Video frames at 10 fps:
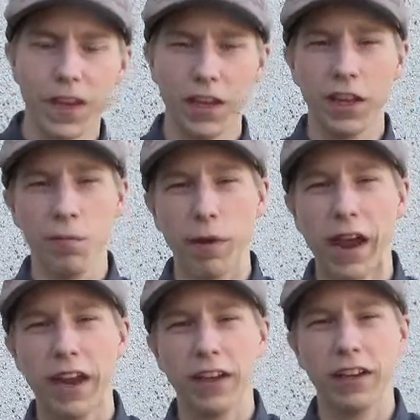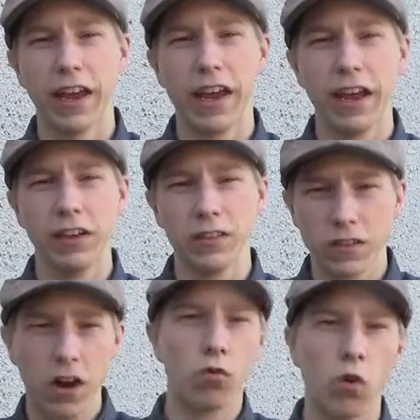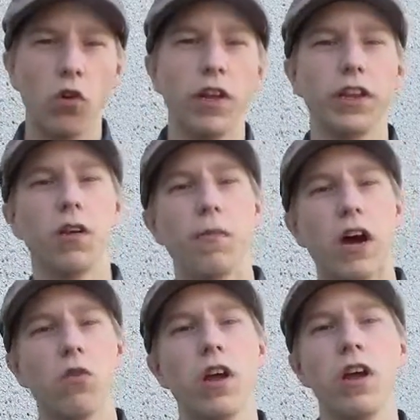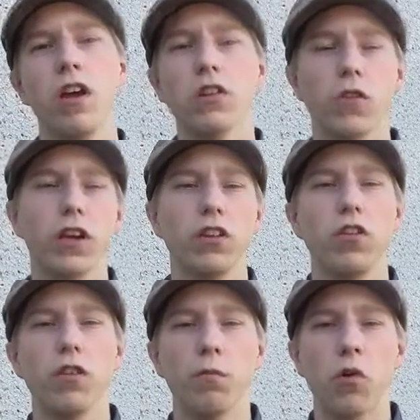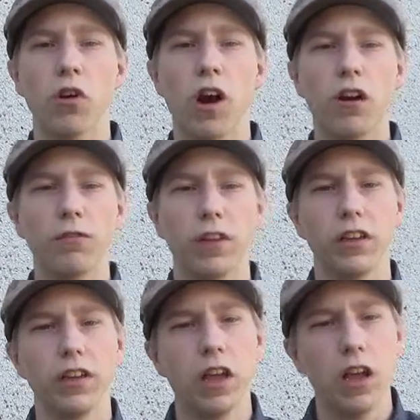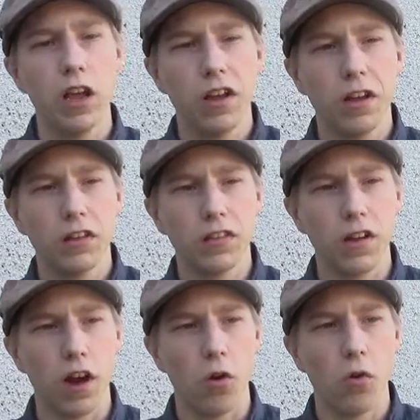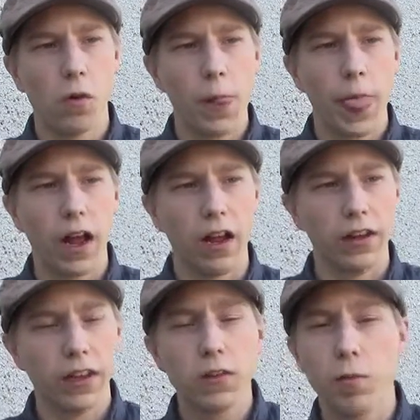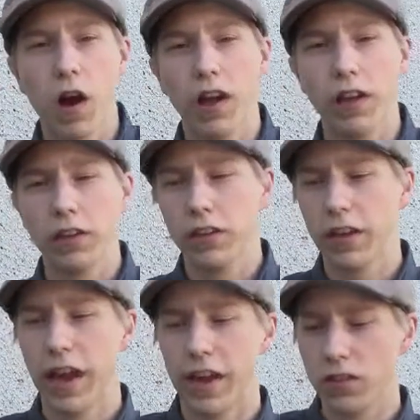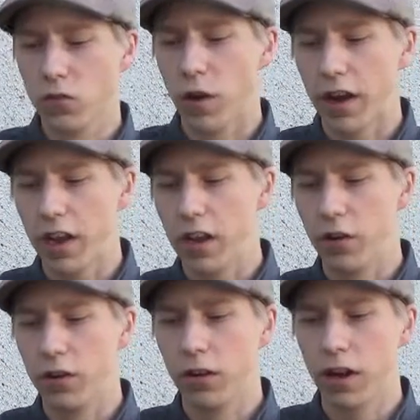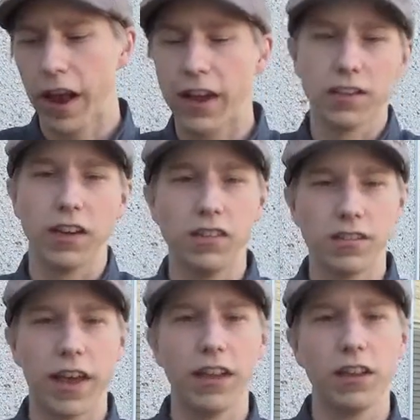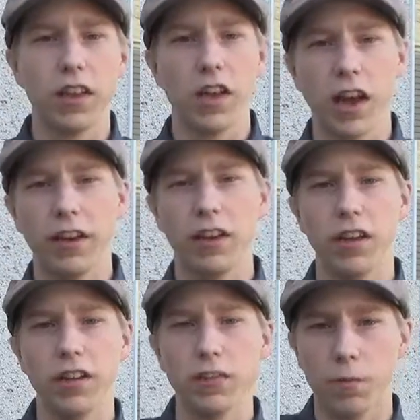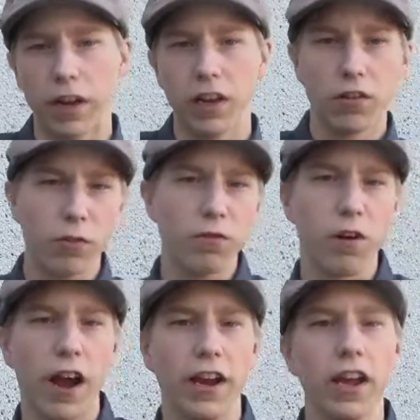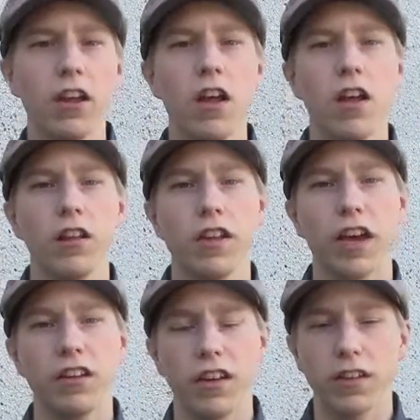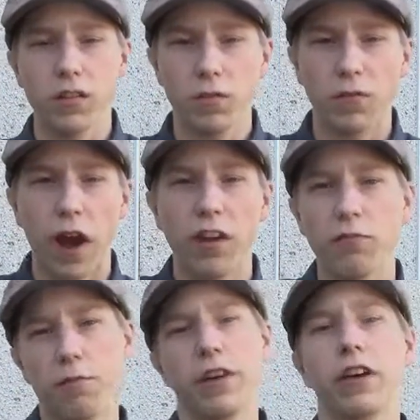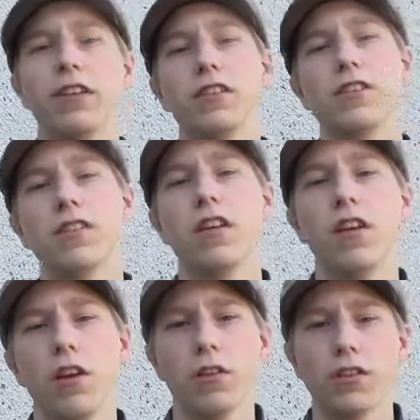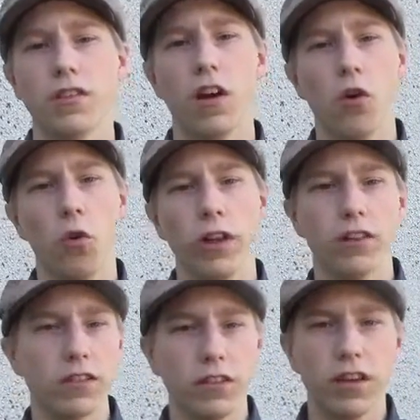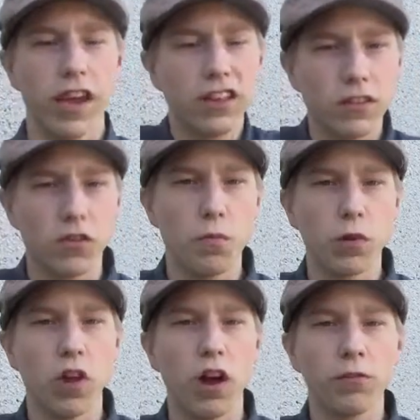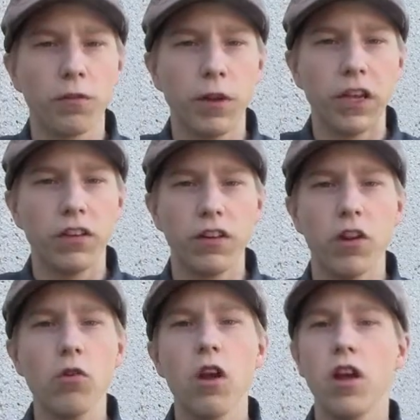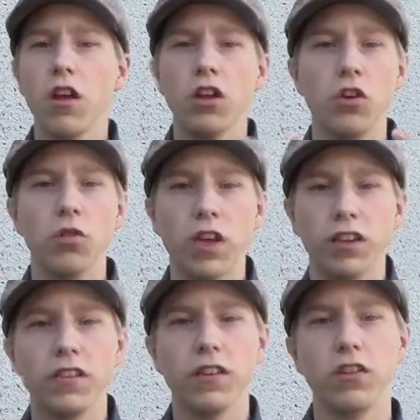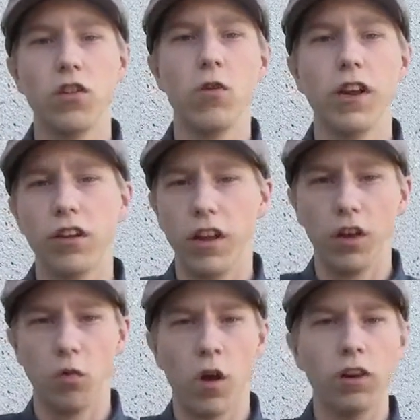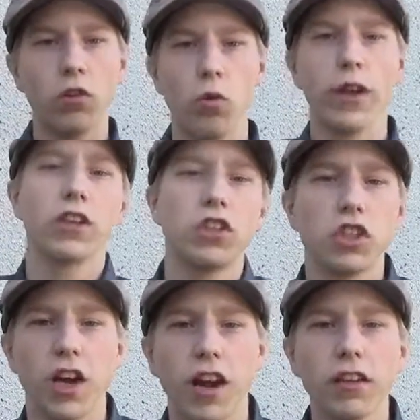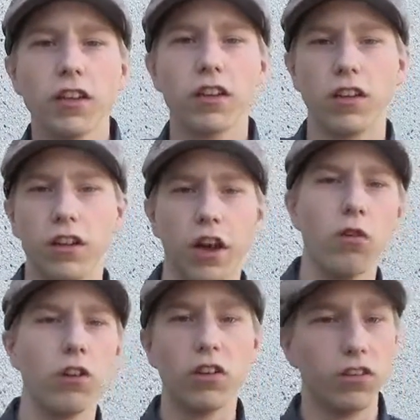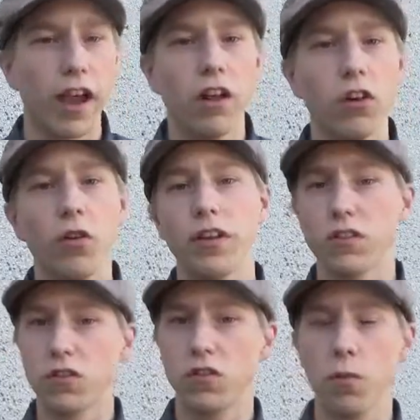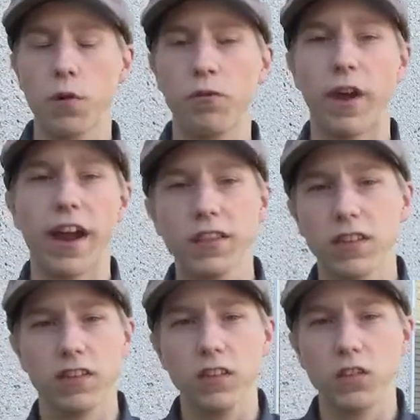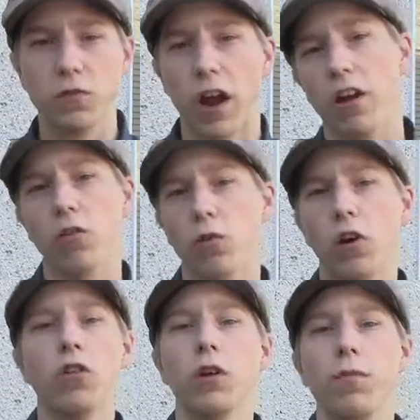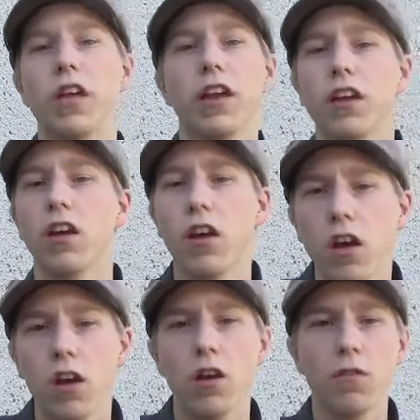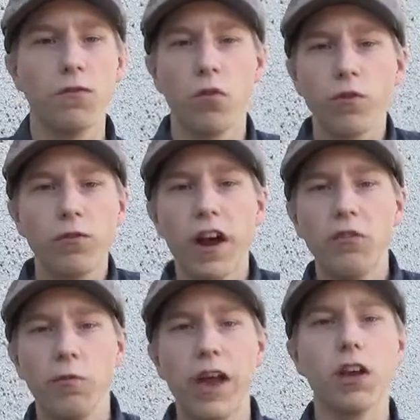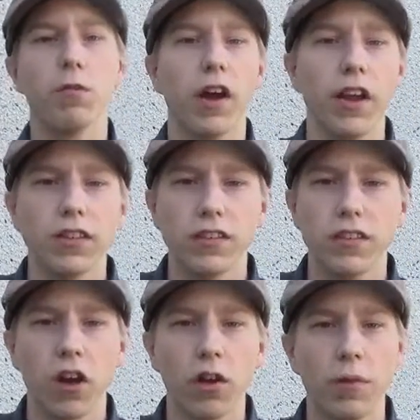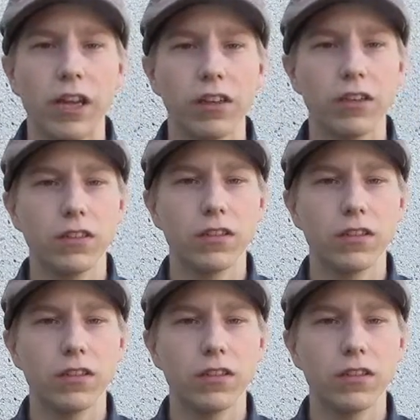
in the bank and start rolling them out so I could do them more often. So this podcast right here, as I said, the idea is Monday through Friday. The idea is 5 minutes, so it doesn't take super long for me to do. You can listen to it in one quick chunk. You can download it super fast because each file will only be like 4 or 5 megabytes. You know what I mean?